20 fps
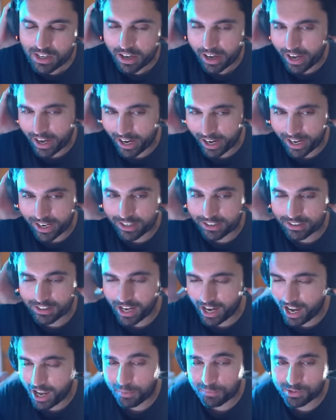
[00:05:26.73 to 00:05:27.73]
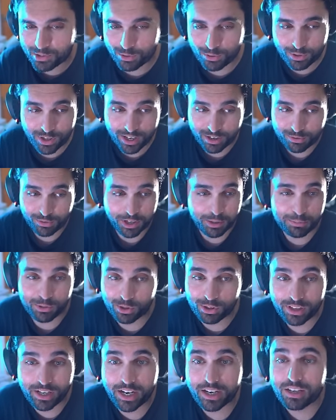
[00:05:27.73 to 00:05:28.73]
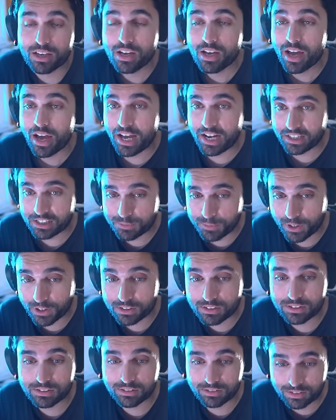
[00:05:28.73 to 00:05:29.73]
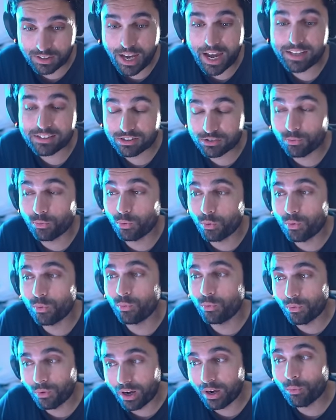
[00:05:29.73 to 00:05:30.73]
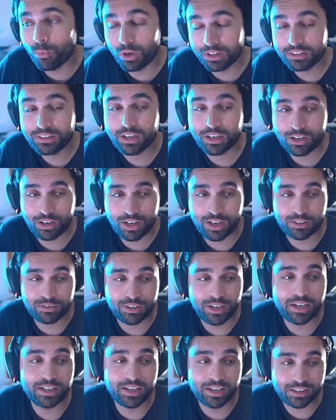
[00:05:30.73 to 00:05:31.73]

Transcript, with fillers: And yeah, I absolutely agree, bro. Like, Xbox, that's what they got, right?